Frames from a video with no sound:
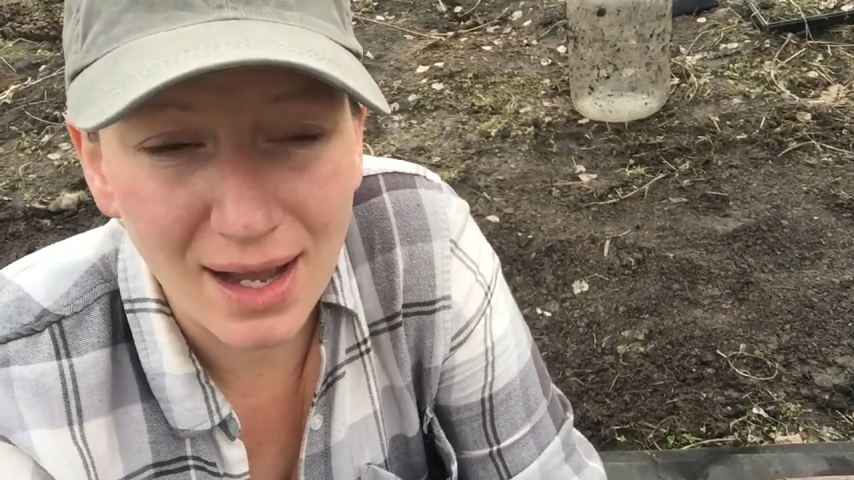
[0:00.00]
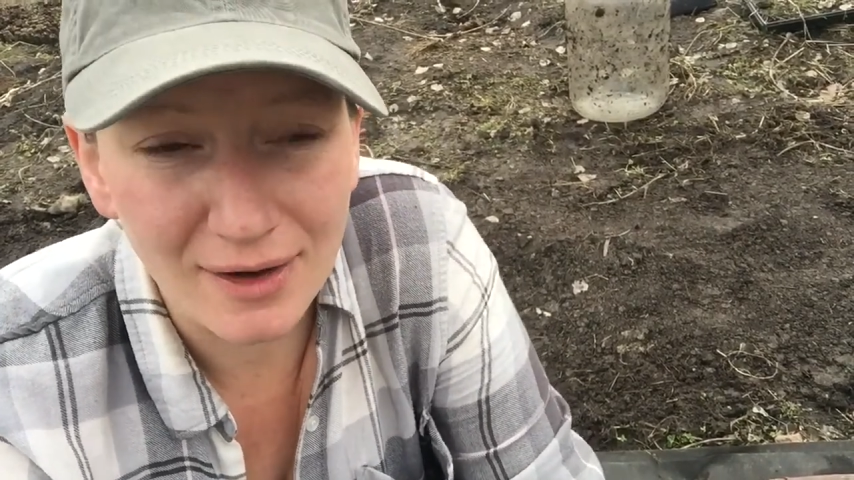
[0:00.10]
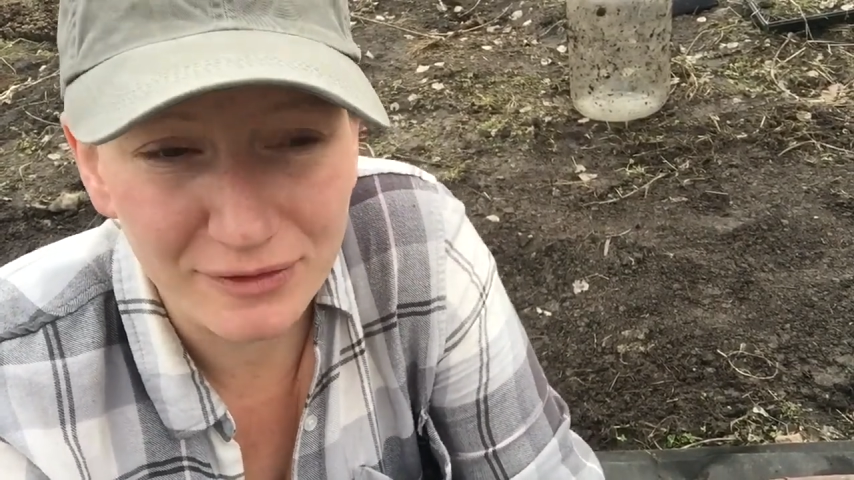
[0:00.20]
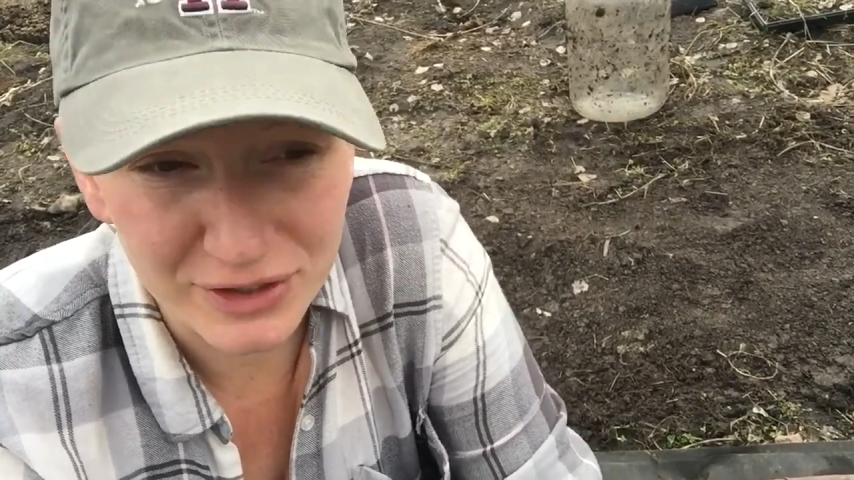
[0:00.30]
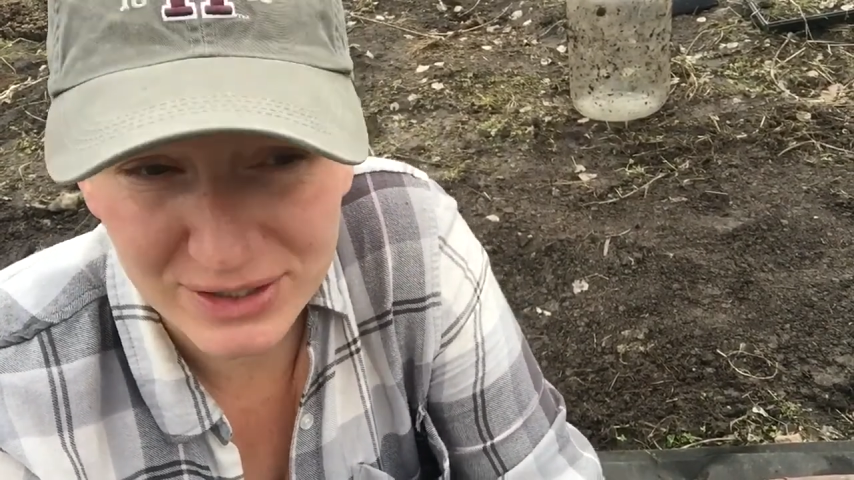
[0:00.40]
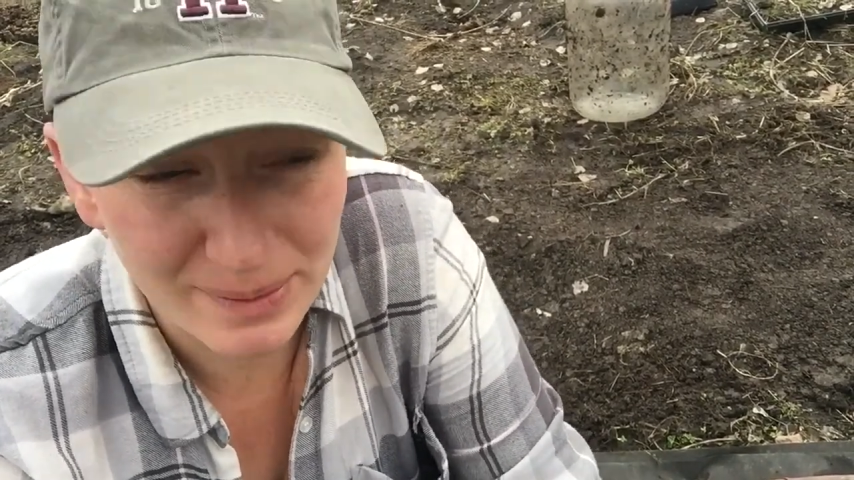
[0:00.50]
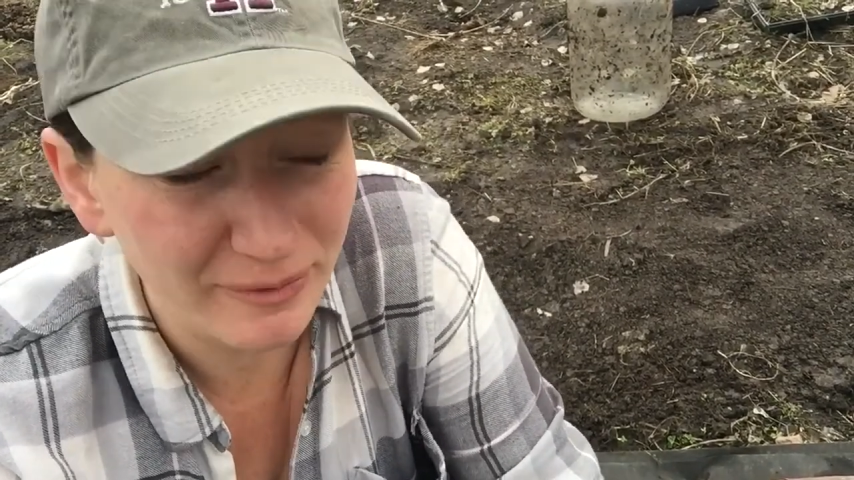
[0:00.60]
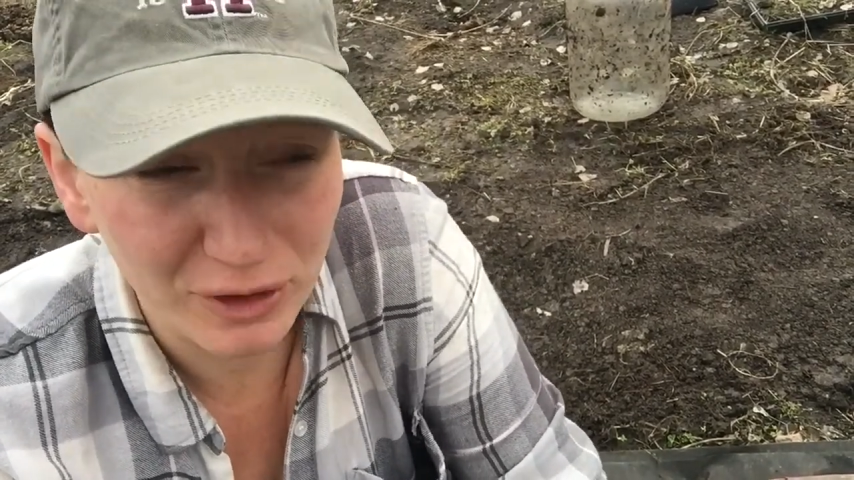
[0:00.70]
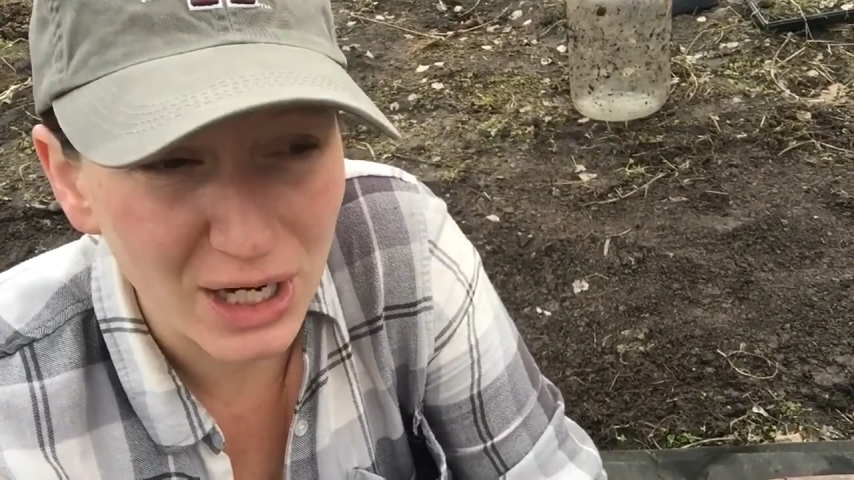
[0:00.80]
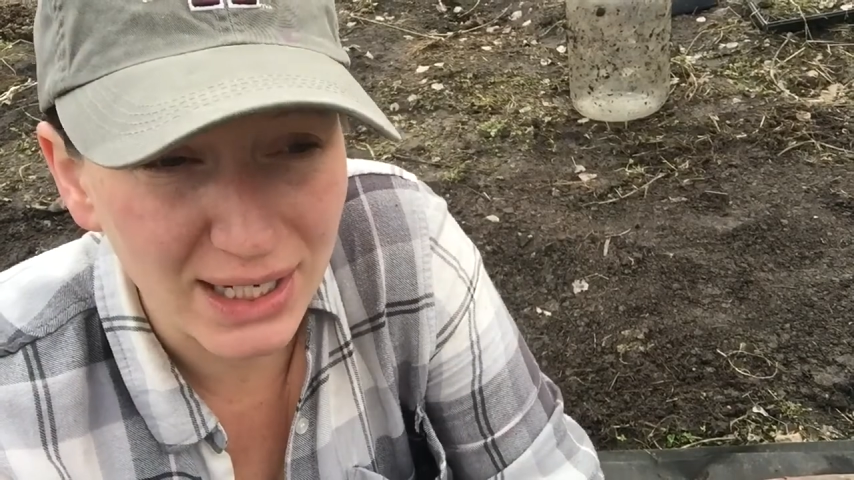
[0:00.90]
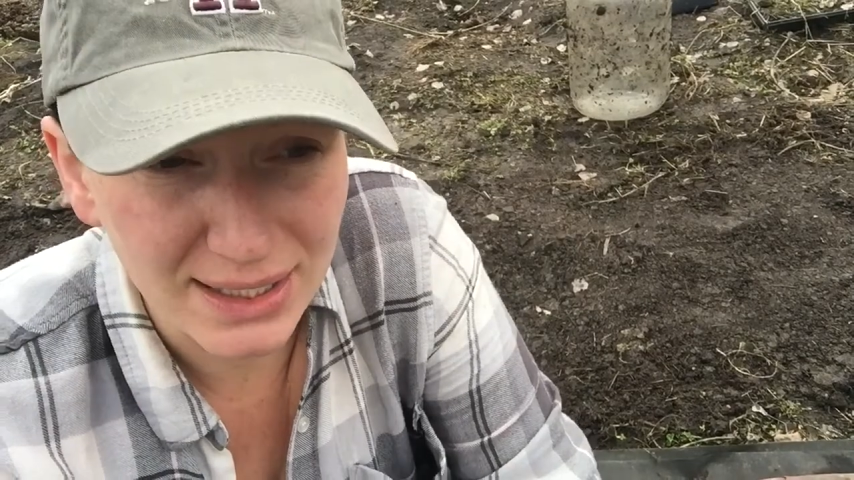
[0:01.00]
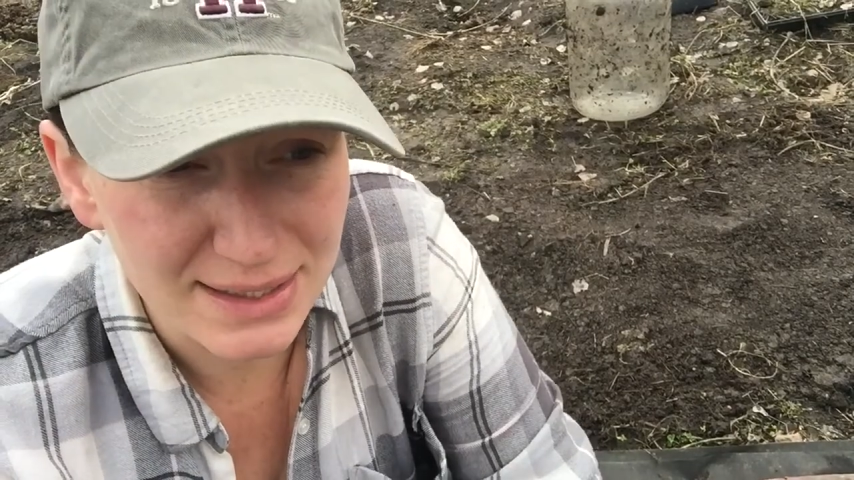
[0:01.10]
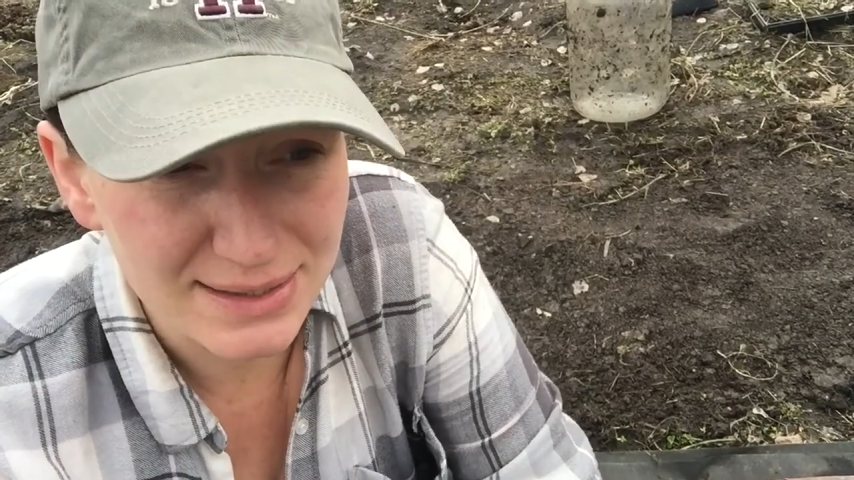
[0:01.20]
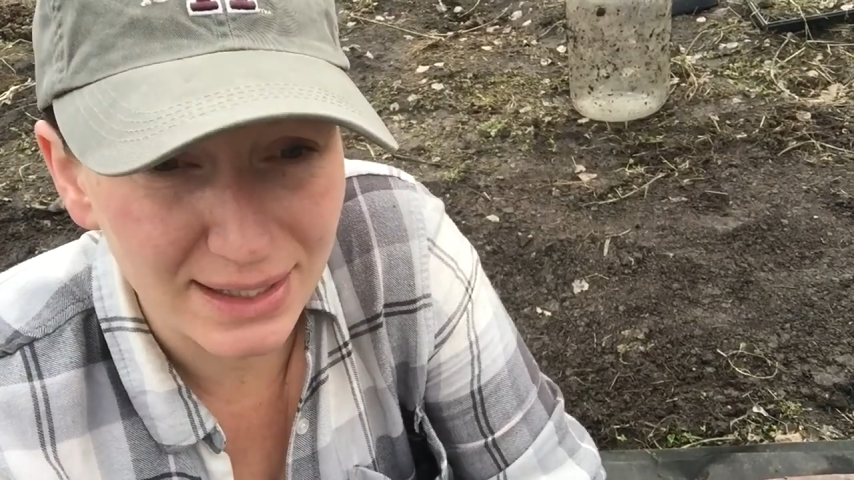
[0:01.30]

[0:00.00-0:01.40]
for some varieties,